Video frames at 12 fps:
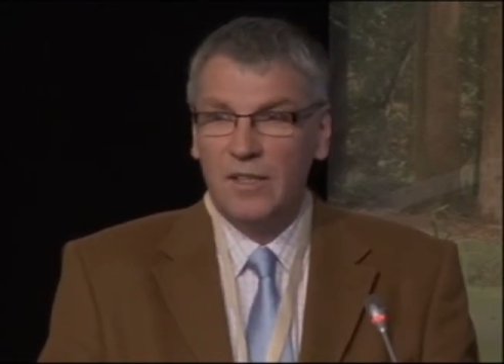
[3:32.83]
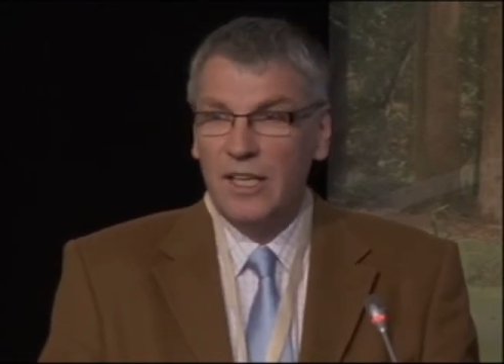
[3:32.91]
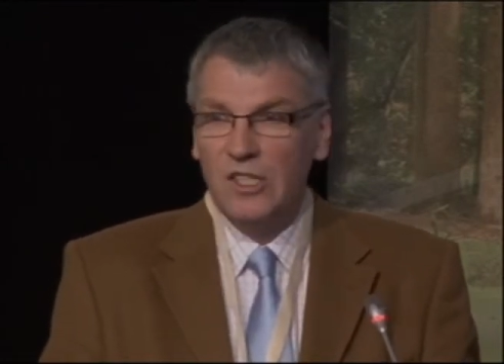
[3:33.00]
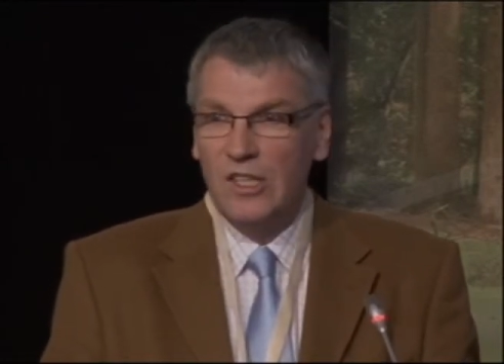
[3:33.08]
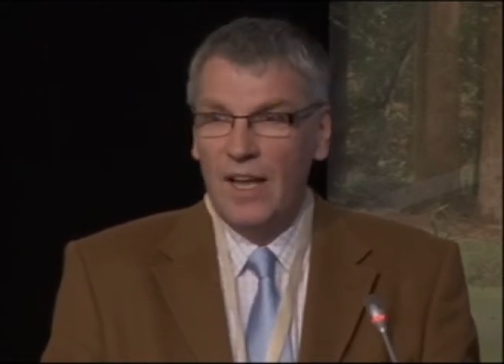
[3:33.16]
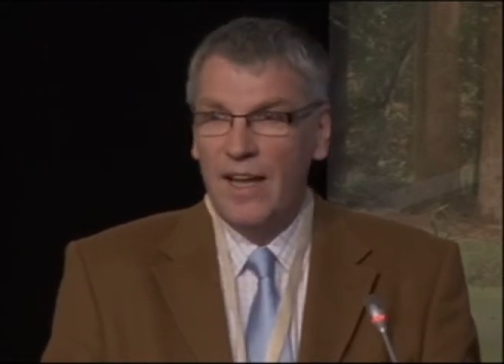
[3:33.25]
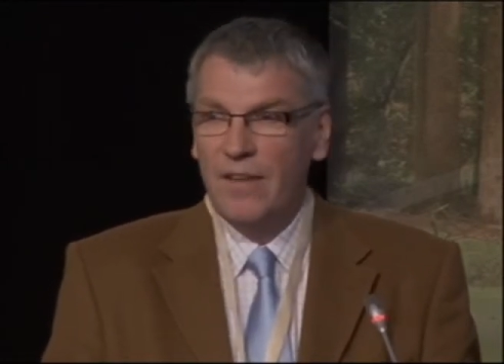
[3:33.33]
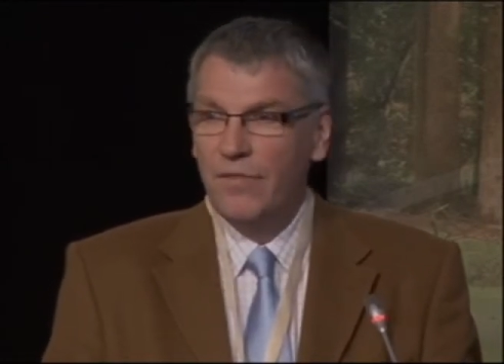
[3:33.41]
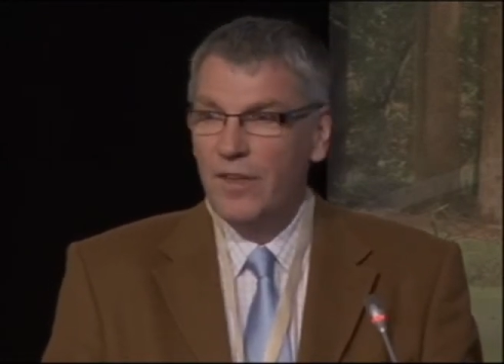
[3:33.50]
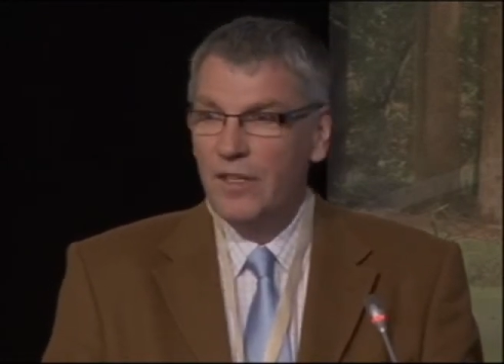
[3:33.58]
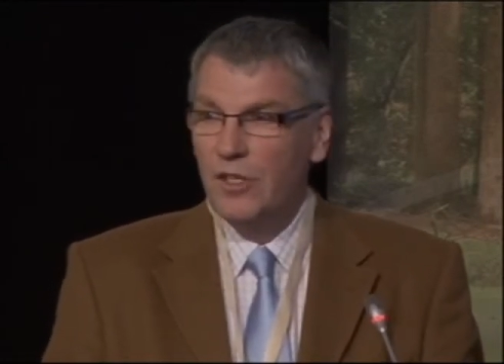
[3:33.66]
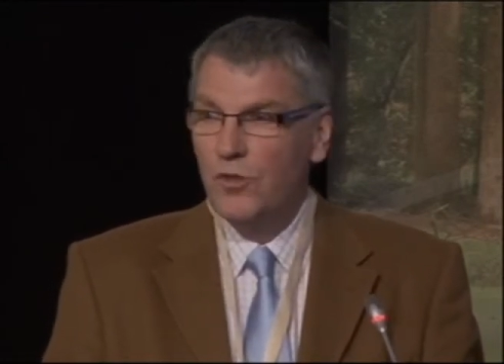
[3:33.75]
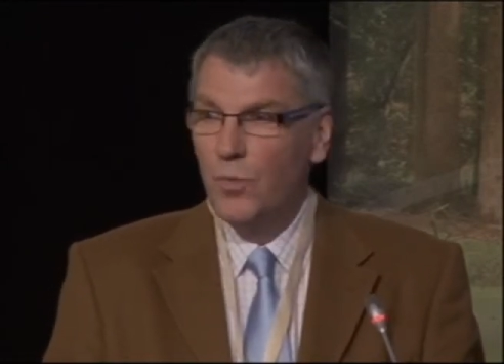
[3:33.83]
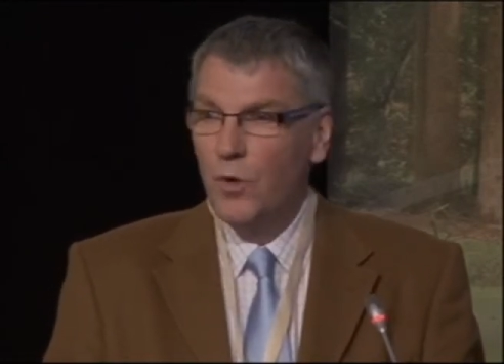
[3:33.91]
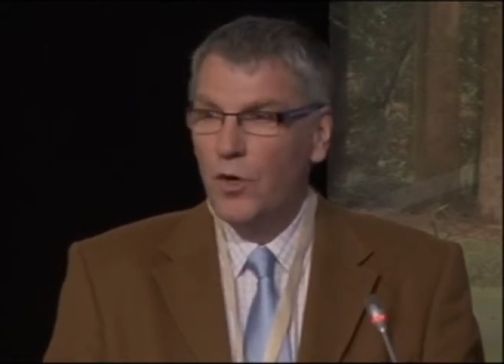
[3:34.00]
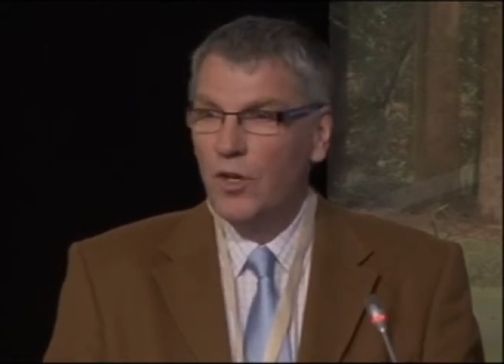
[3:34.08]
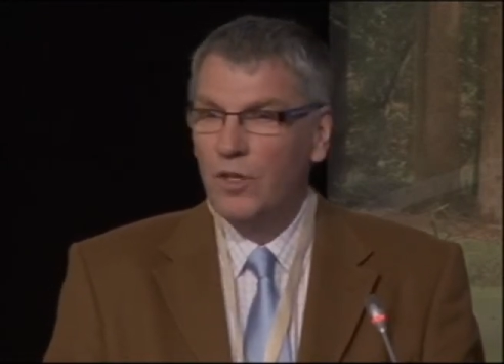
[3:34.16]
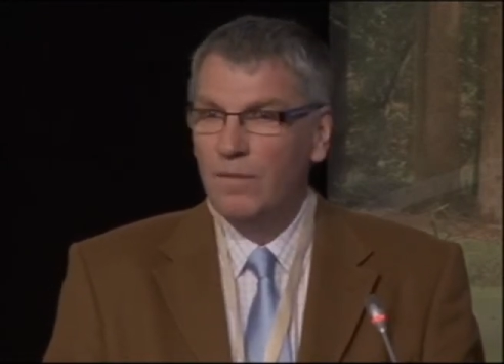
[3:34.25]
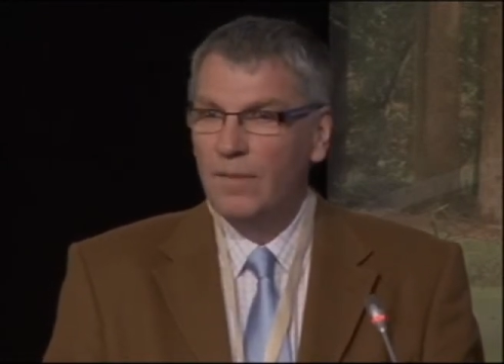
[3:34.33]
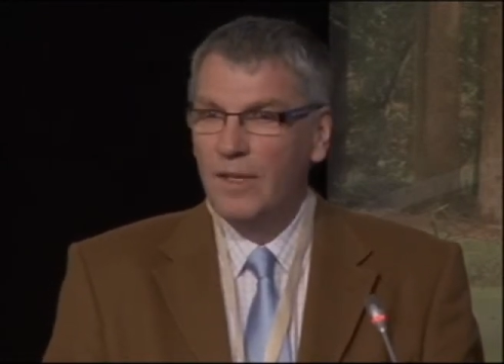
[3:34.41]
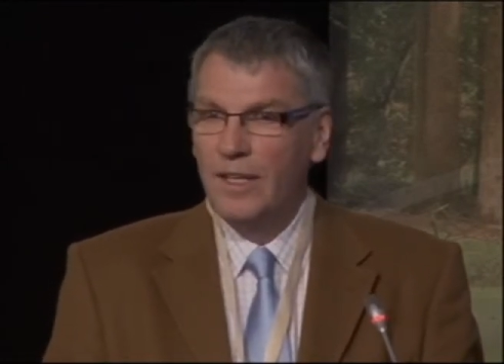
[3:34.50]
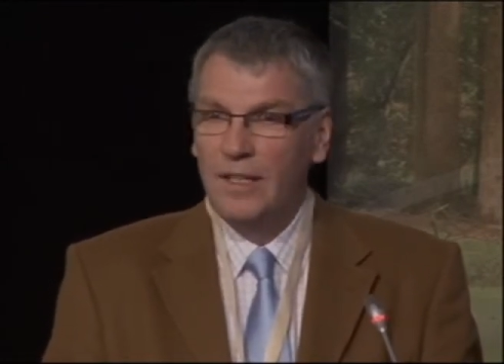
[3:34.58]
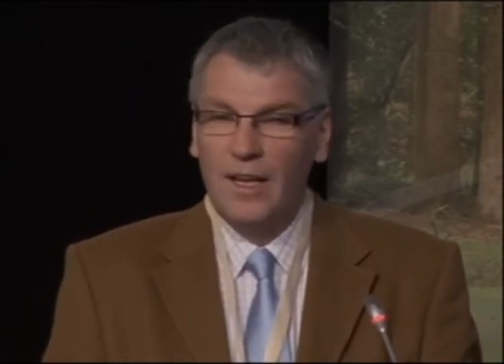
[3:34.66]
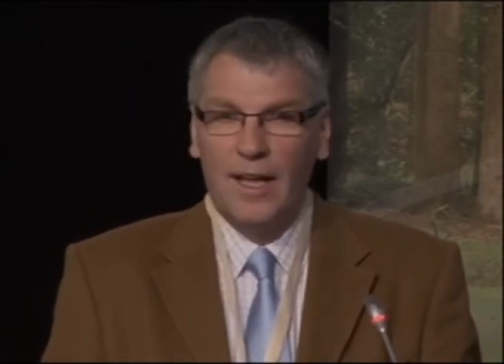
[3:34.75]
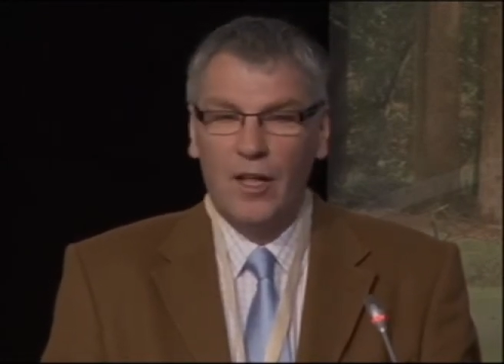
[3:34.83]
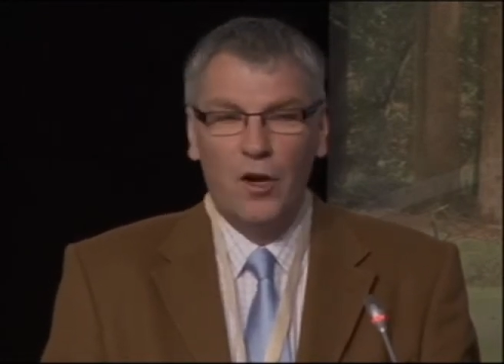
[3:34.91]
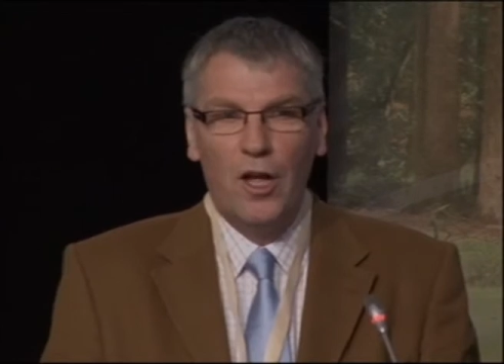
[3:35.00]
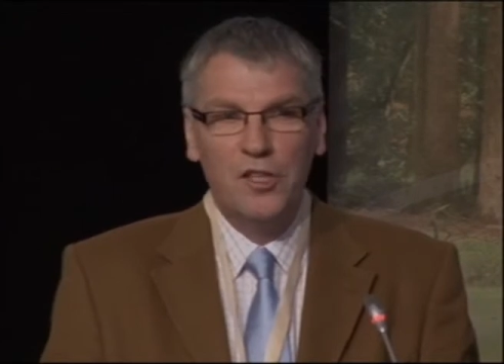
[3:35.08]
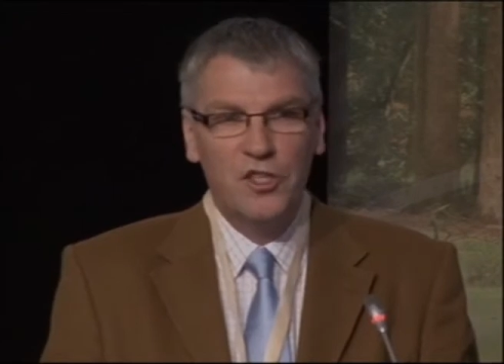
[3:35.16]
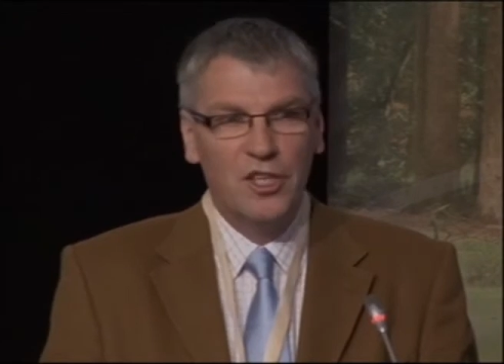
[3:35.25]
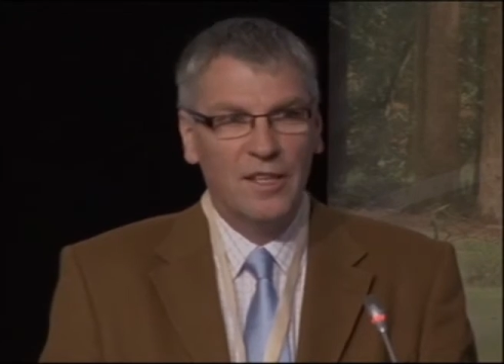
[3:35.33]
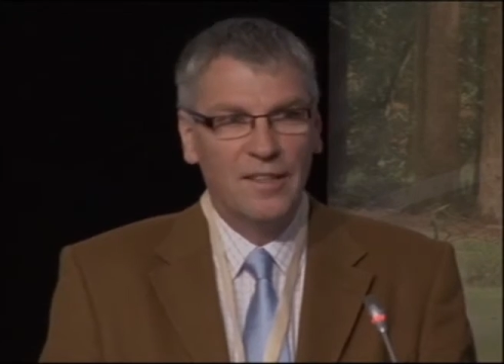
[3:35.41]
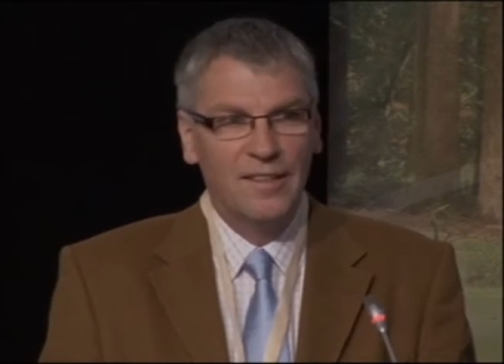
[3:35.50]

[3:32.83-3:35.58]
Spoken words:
his life and his work in La Garrocha,